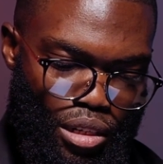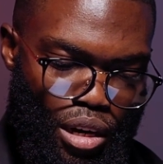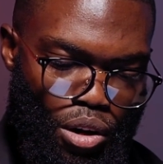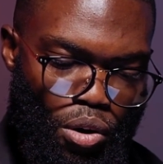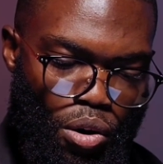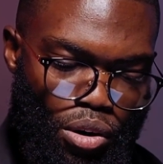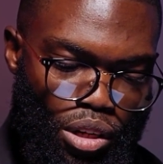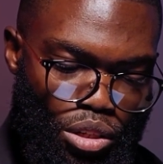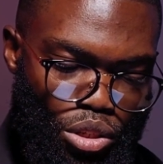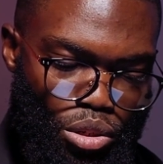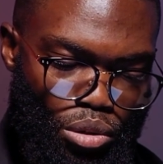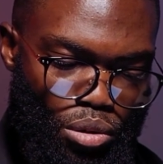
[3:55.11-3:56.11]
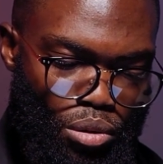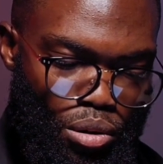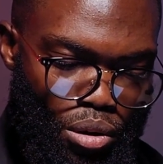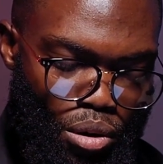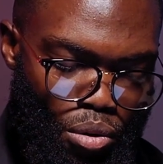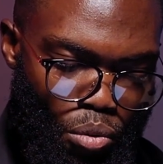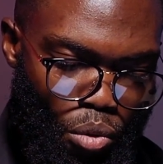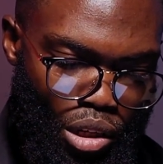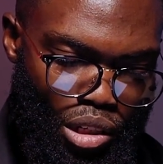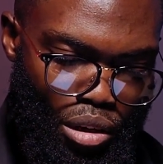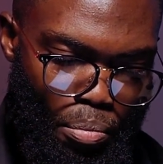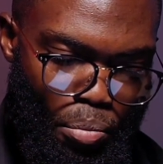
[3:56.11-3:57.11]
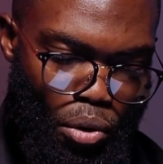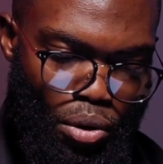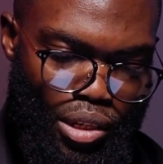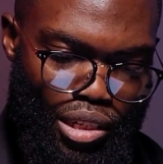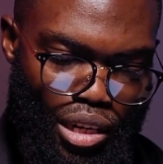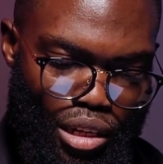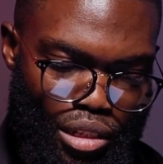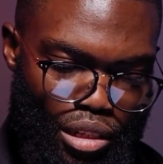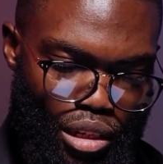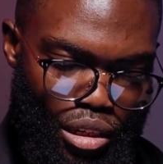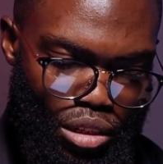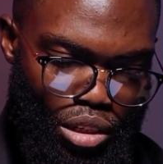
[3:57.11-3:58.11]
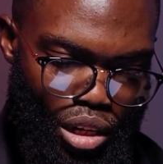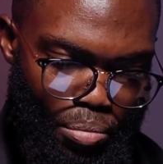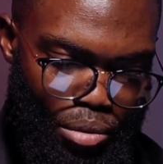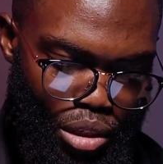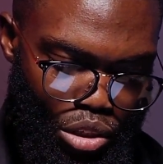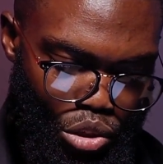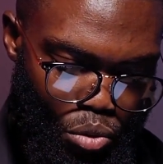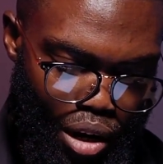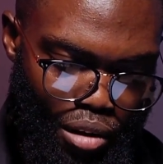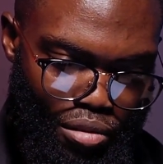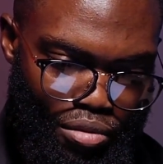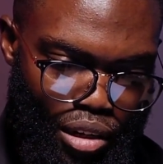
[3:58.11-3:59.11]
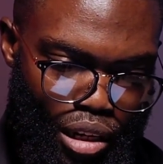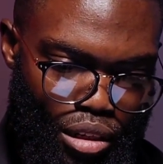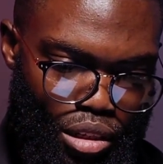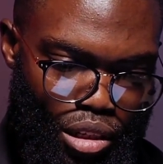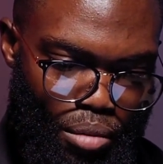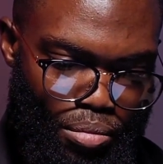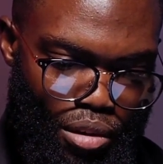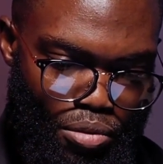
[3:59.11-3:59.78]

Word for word: according to what Paul says in chapter 12 and chapter